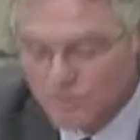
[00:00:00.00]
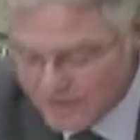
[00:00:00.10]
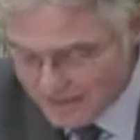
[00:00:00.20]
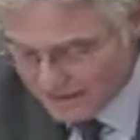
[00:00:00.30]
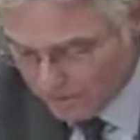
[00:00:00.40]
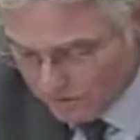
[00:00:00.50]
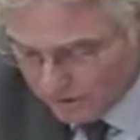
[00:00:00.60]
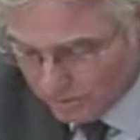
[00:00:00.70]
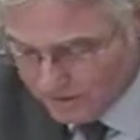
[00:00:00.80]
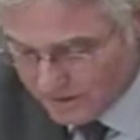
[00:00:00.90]

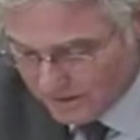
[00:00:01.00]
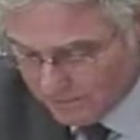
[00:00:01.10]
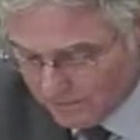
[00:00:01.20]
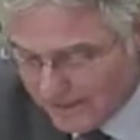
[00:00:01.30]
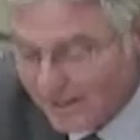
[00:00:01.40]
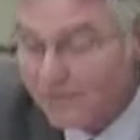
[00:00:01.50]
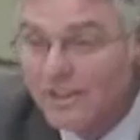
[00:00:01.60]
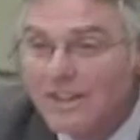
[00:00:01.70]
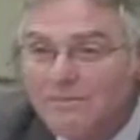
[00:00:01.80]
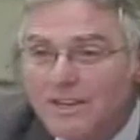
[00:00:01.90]

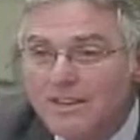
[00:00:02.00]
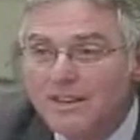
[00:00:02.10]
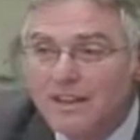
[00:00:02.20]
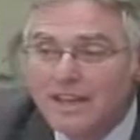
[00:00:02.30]
4,368